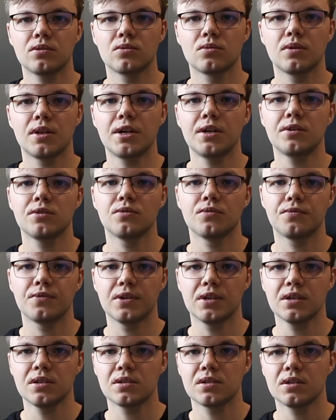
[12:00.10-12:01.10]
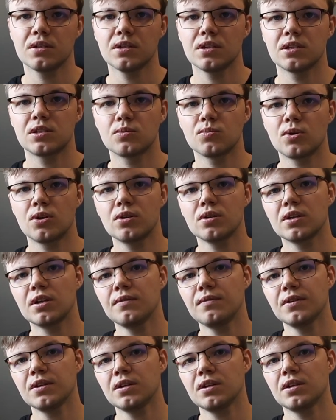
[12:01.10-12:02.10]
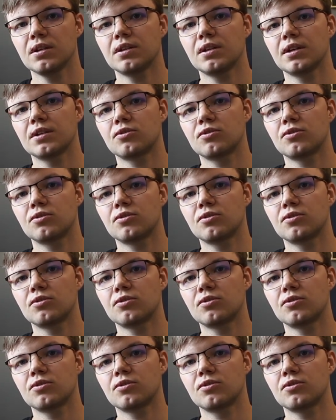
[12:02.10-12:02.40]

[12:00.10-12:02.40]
to learn new things, it's worth giving it a